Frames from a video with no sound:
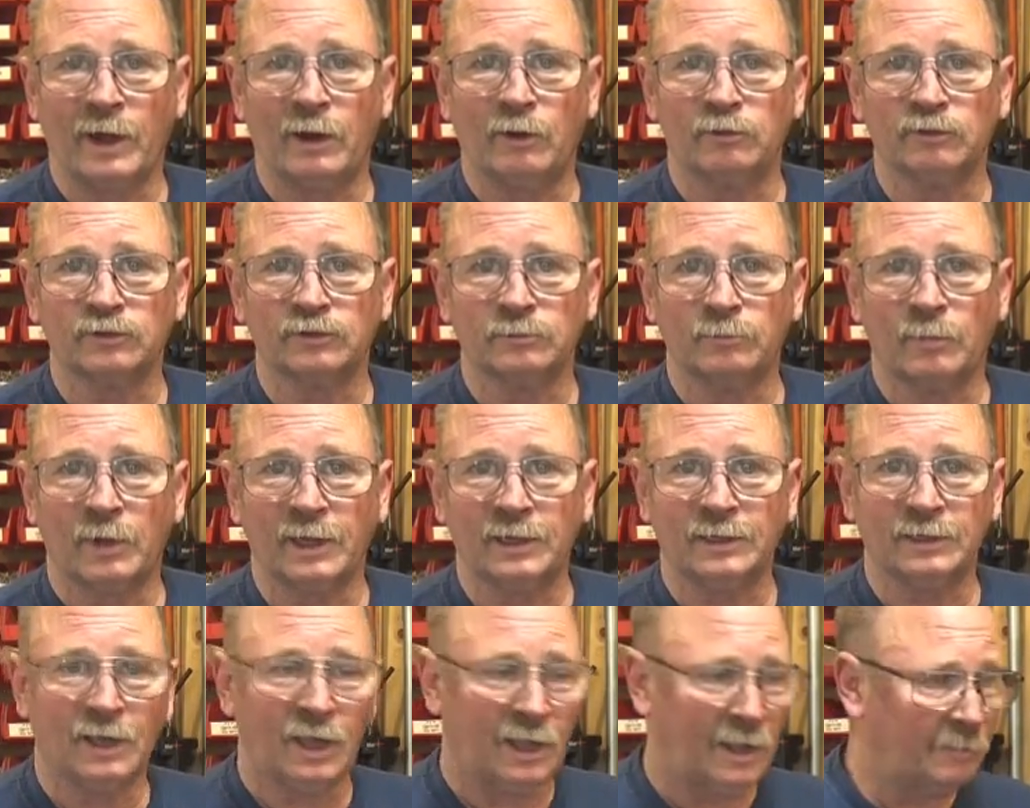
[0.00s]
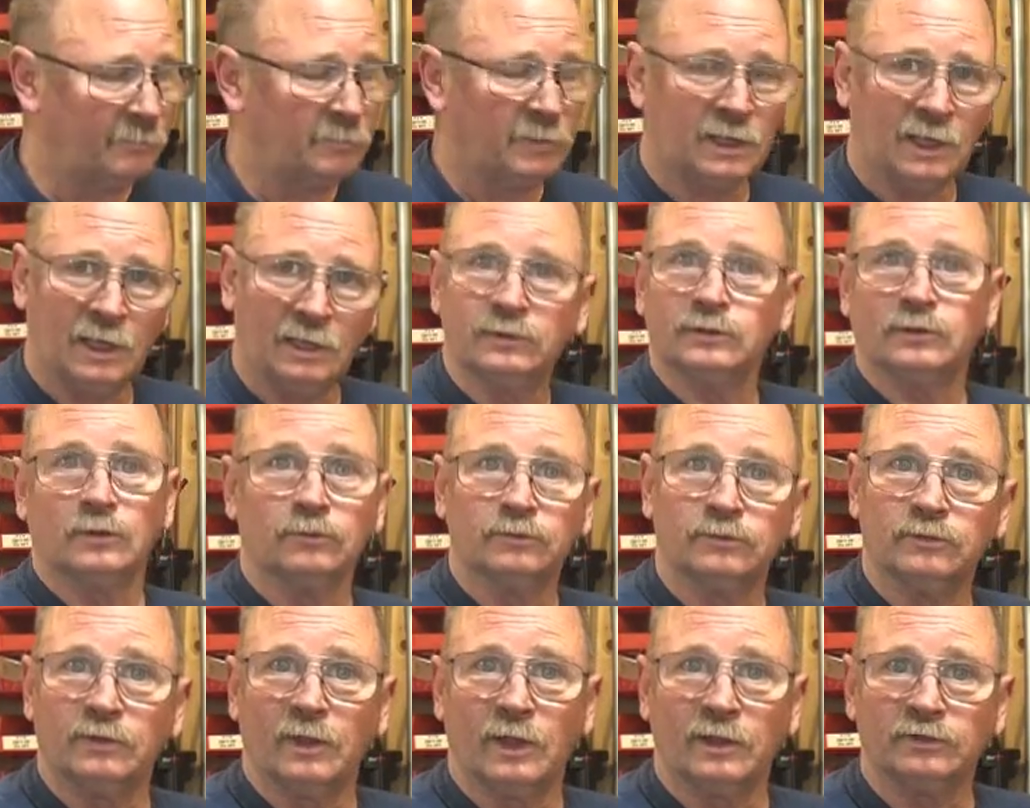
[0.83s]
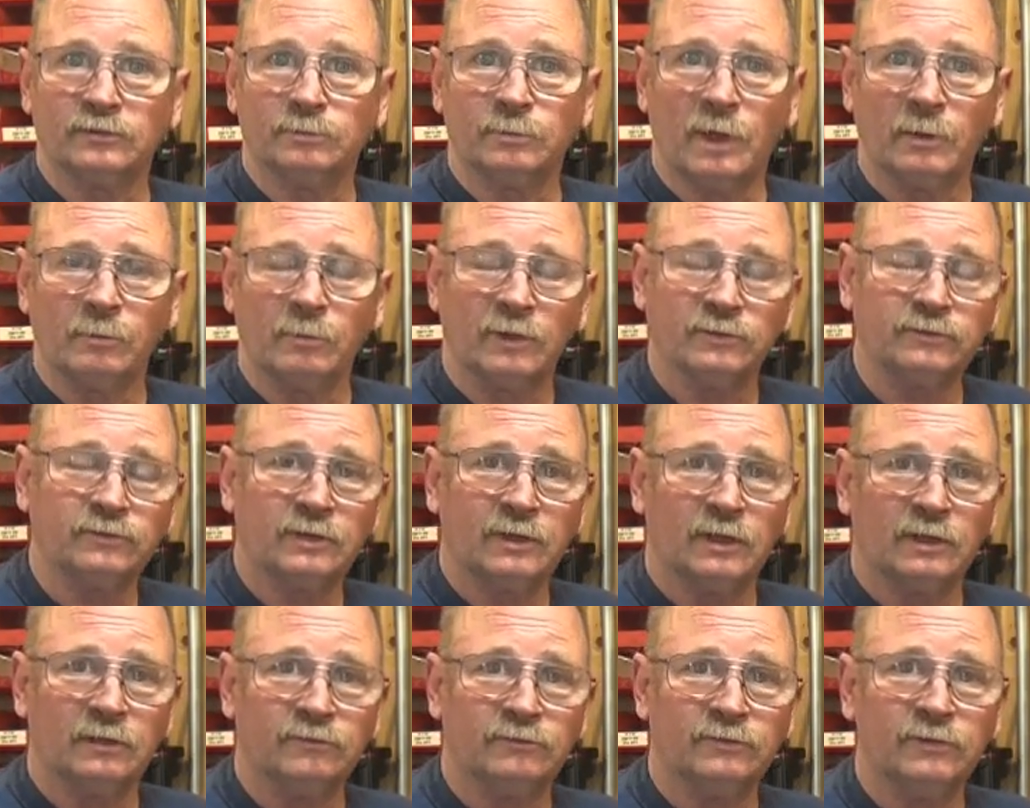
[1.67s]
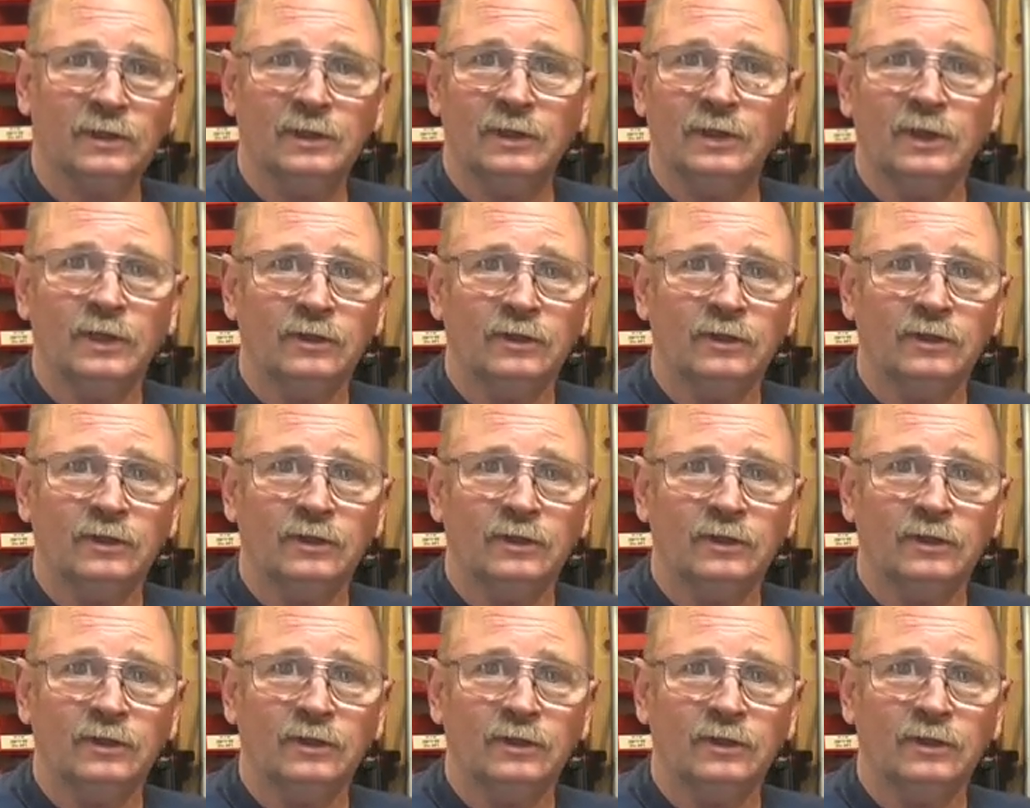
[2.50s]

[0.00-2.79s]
hours of my time to cut those slots by myself.